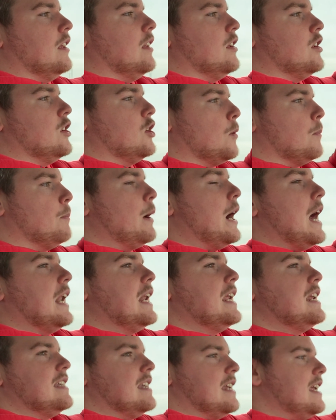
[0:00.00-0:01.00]
Your
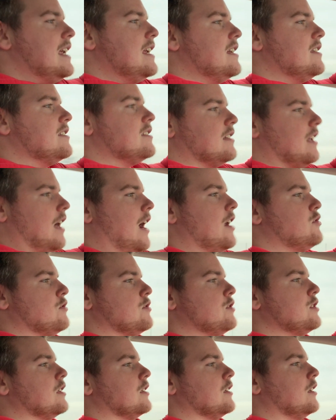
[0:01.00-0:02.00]
body needs
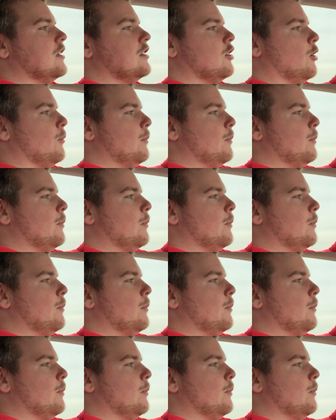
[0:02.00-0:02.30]
nitrogen to